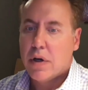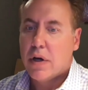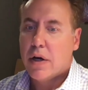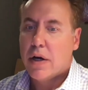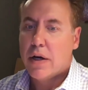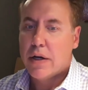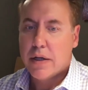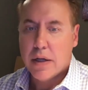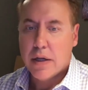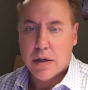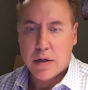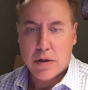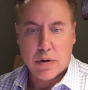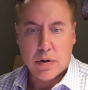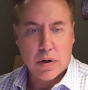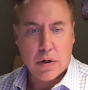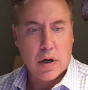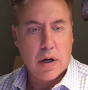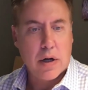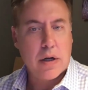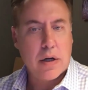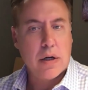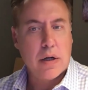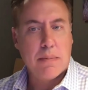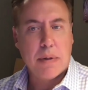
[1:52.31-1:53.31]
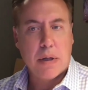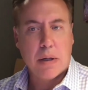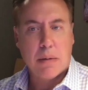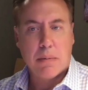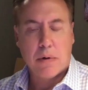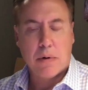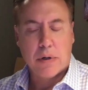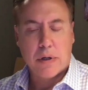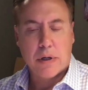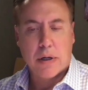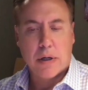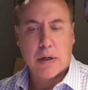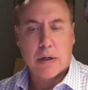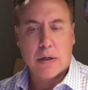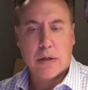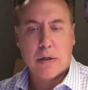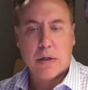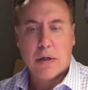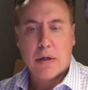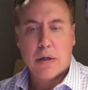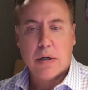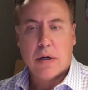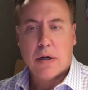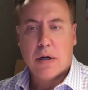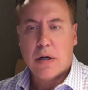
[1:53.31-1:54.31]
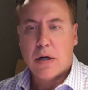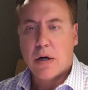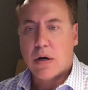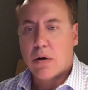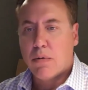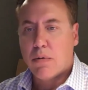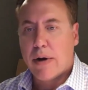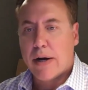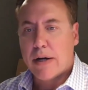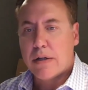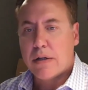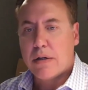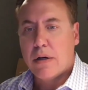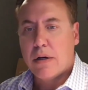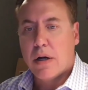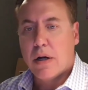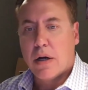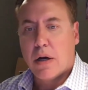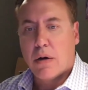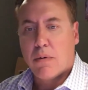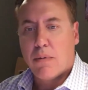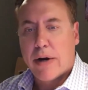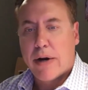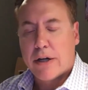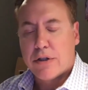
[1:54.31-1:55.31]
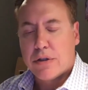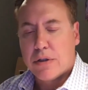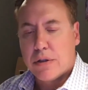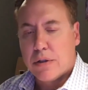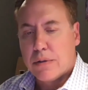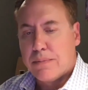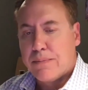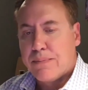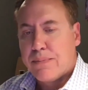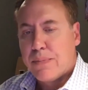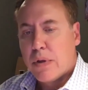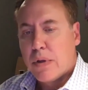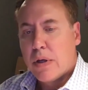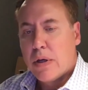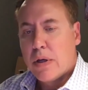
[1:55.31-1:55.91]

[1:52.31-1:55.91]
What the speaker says: again, you're not going to be able to get an erection.